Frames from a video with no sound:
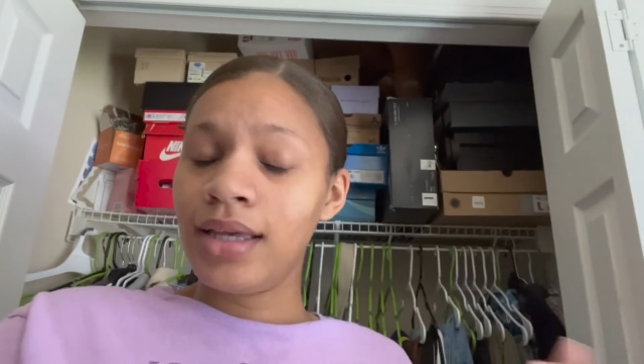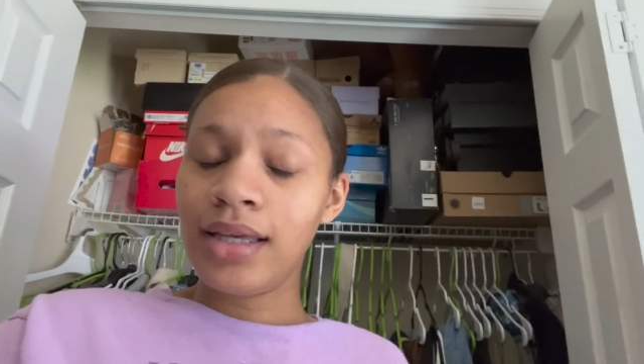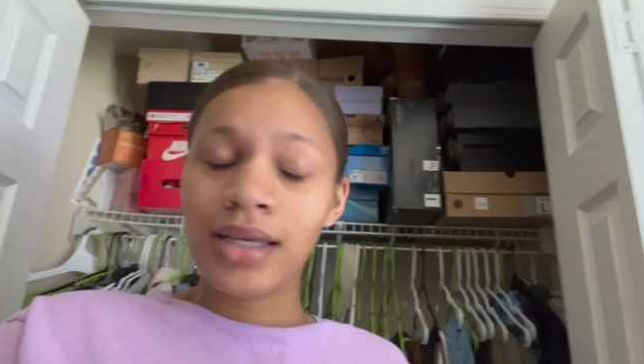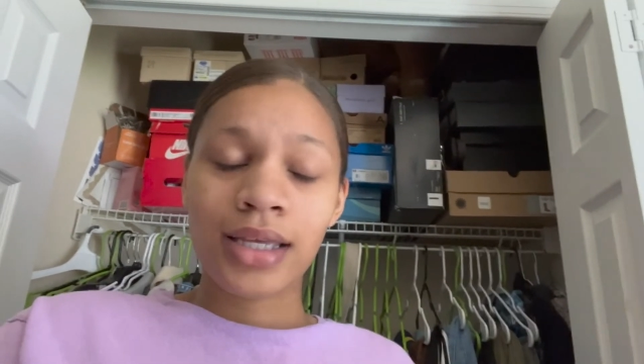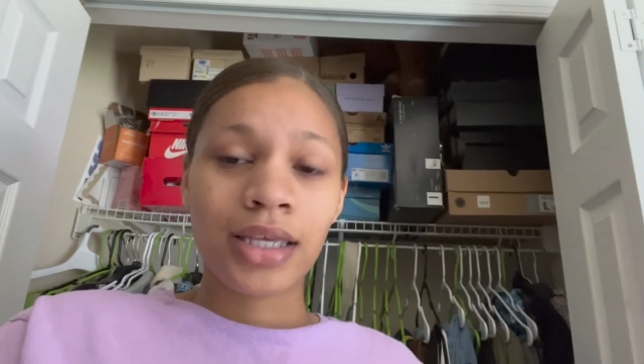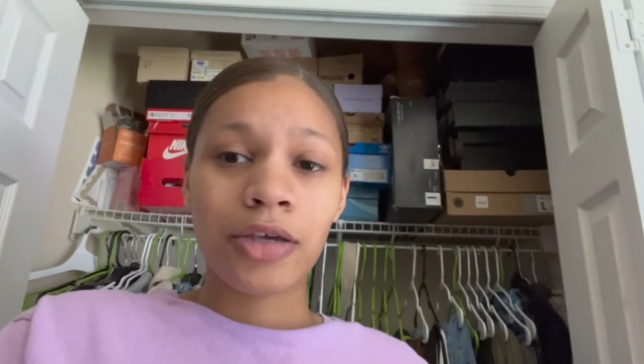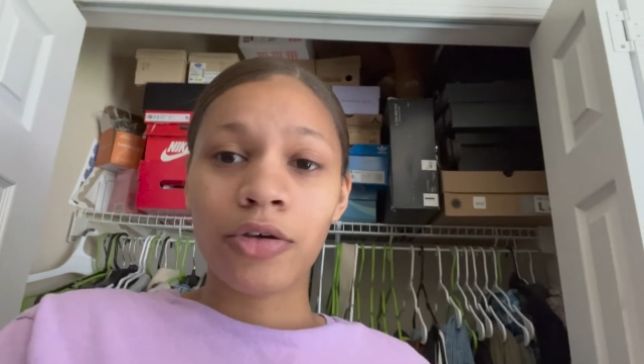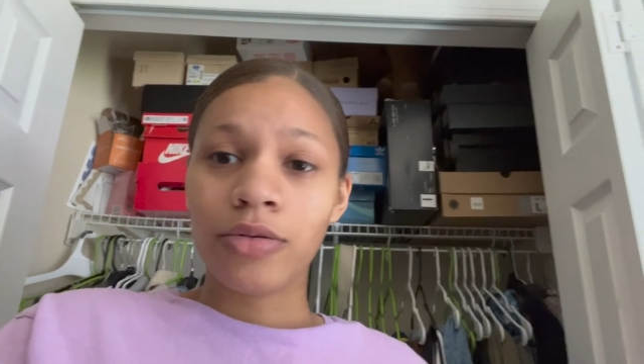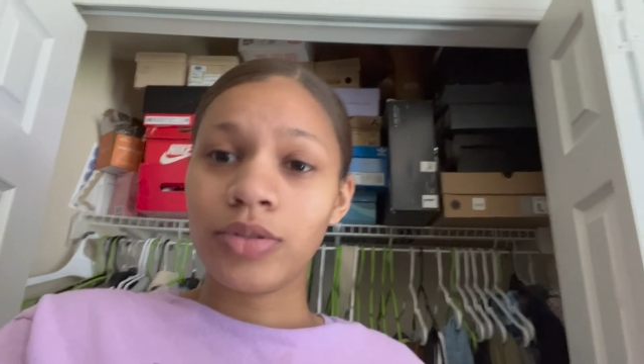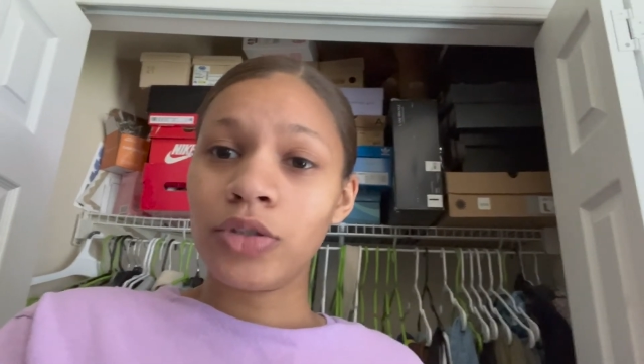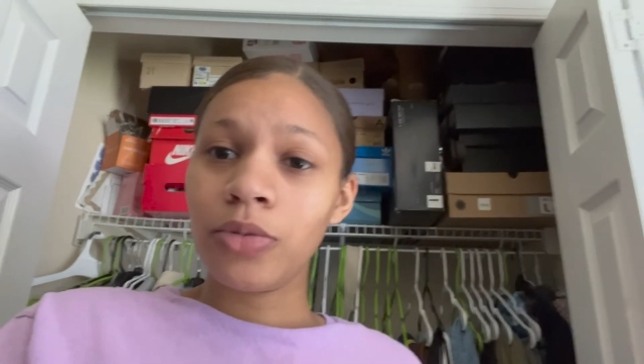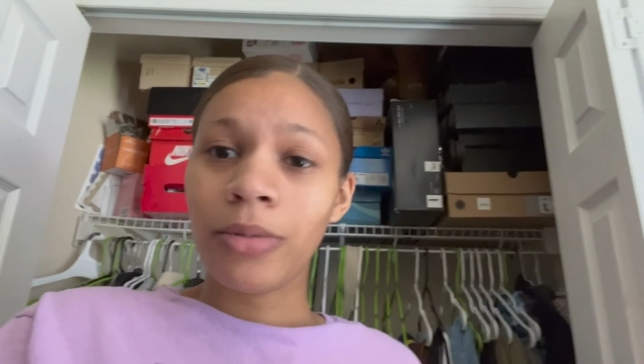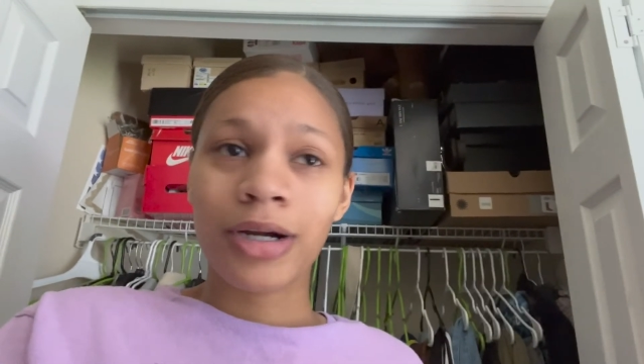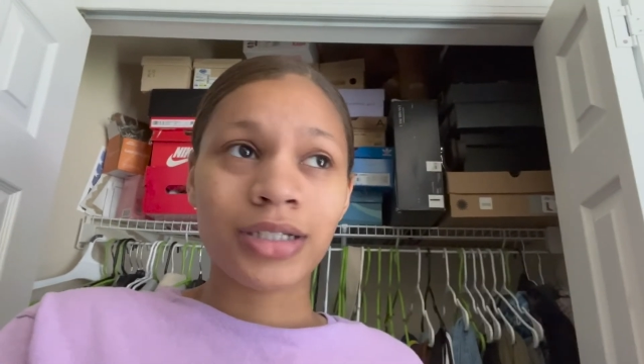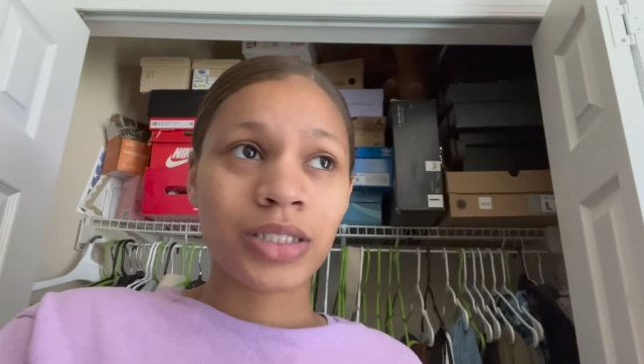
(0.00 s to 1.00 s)
kill two
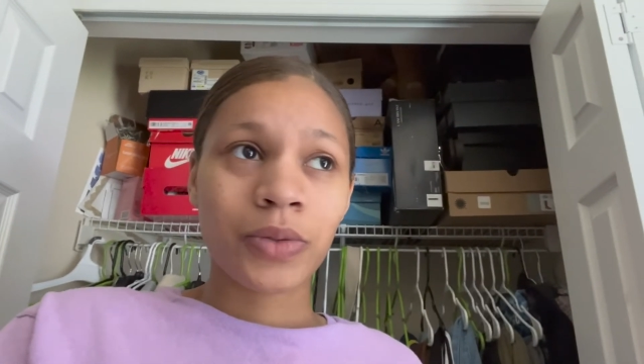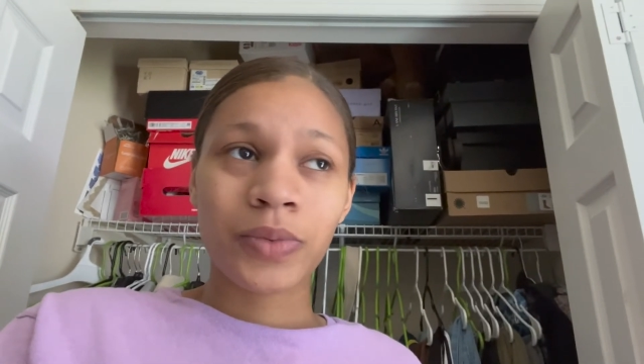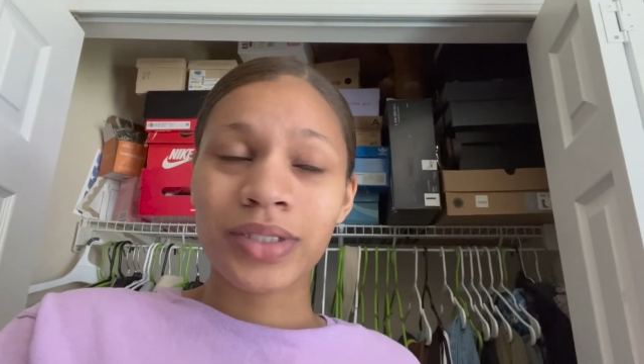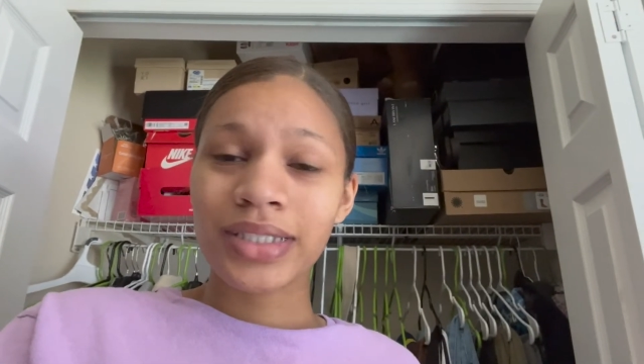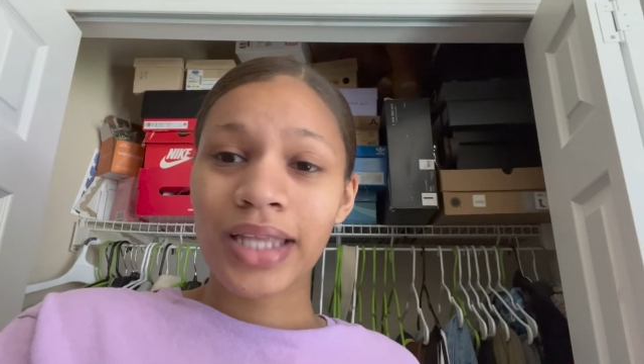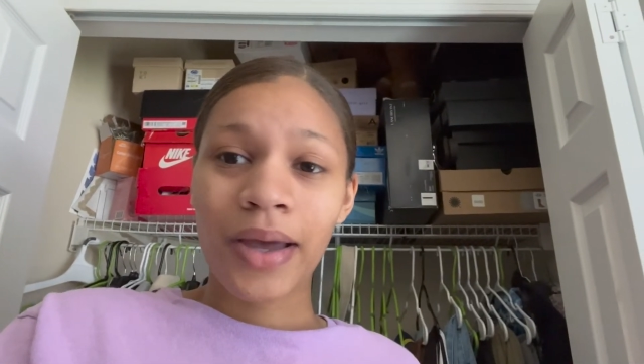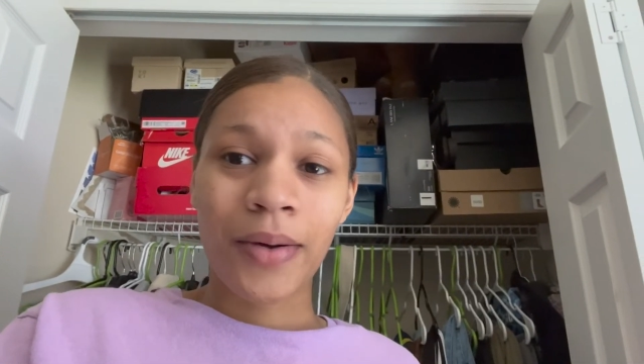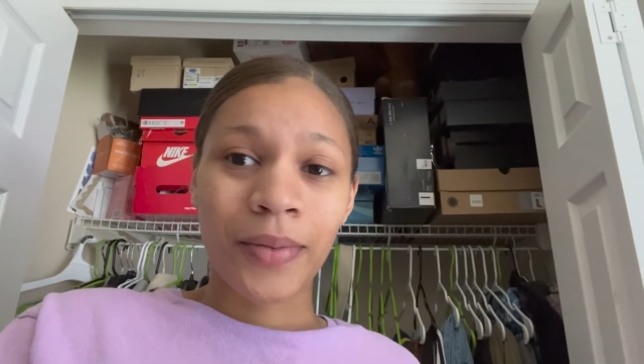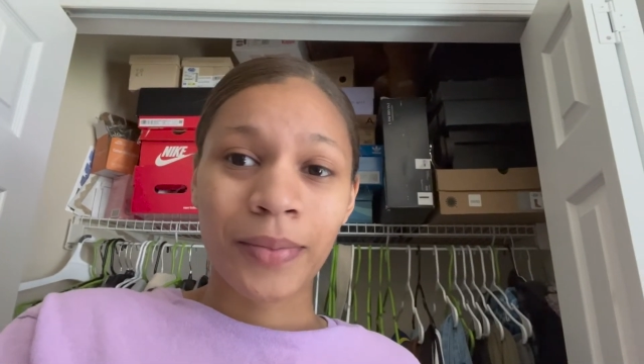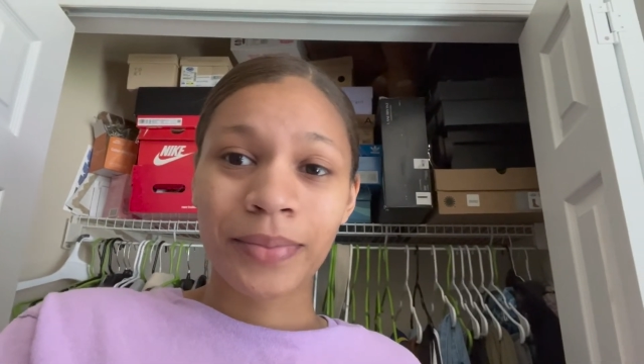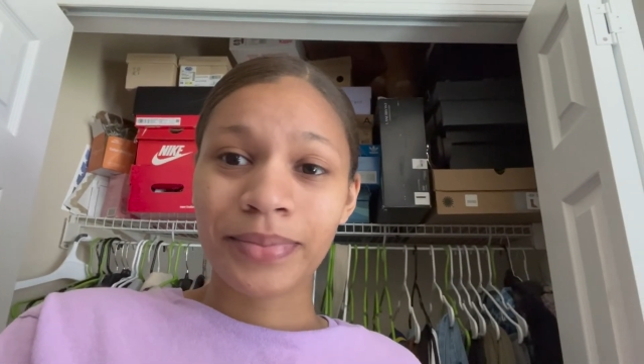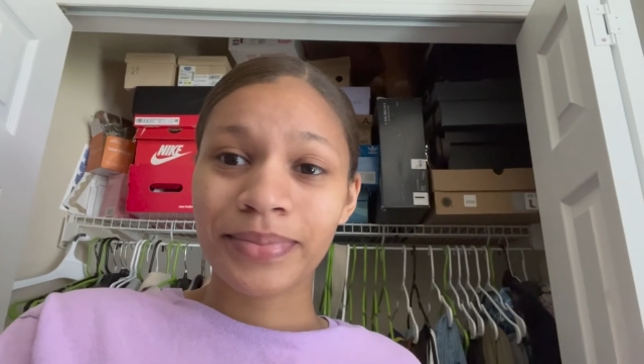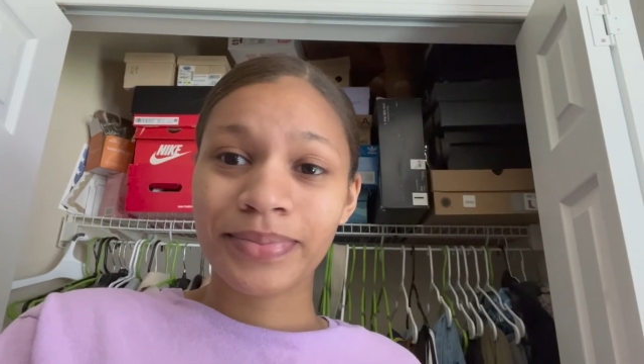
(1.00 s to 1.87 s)
birds with one stone.